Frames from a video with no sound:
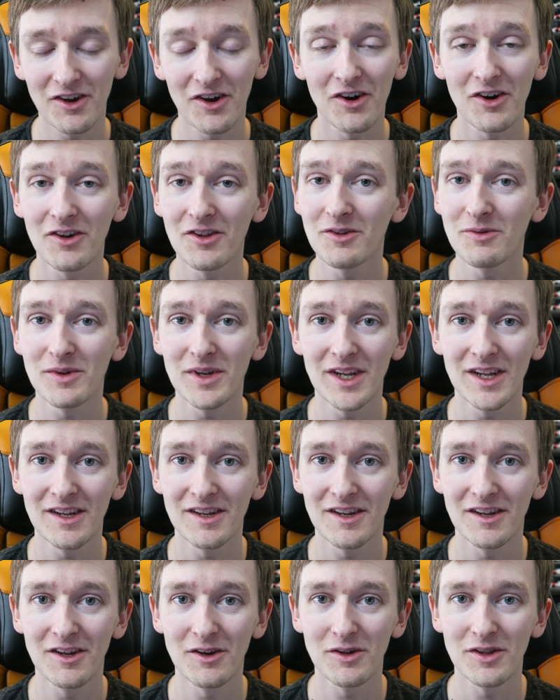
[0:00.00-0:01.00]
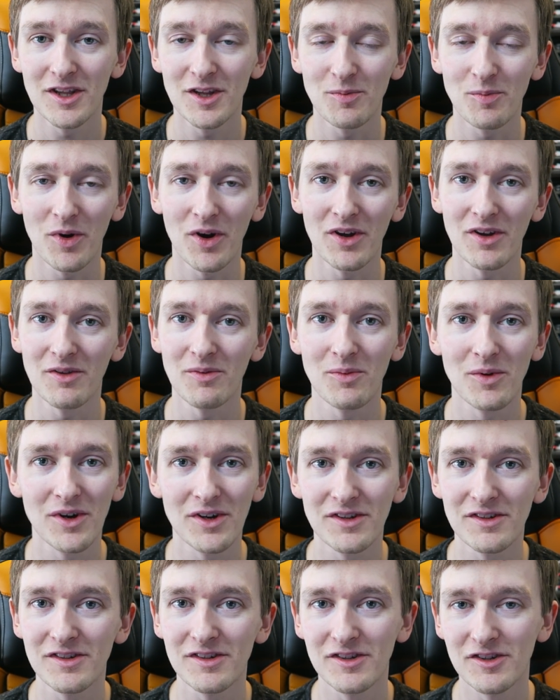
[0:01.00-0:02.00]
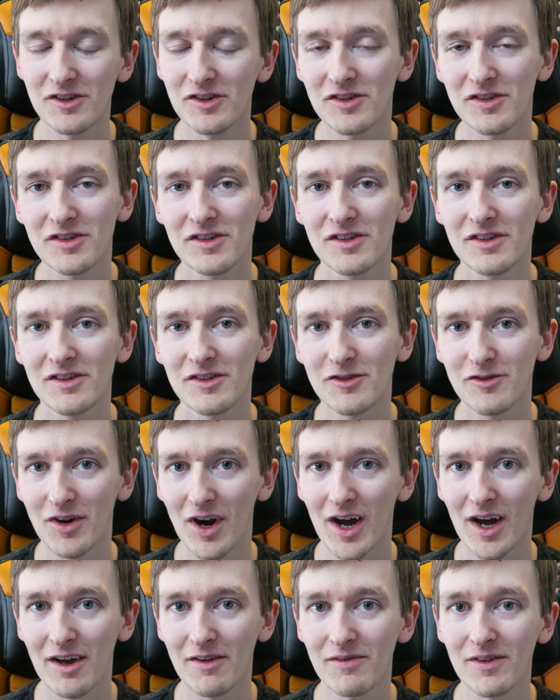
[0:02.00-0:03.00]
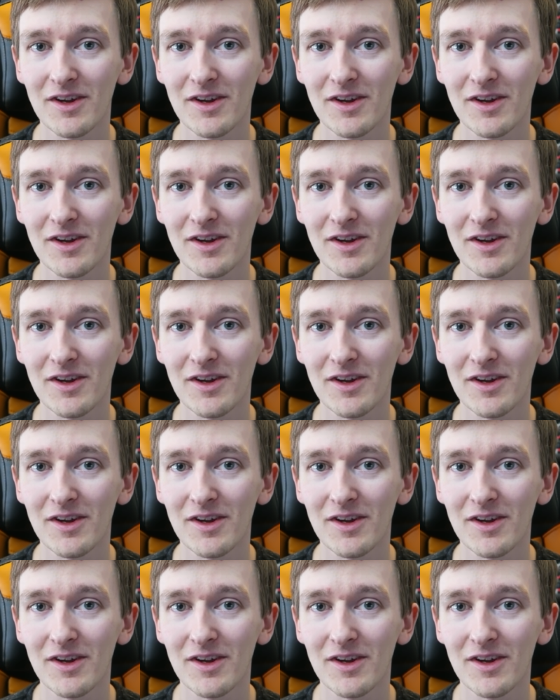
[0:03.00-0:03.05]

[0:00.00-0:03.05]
All that we needed to do at this point was just drive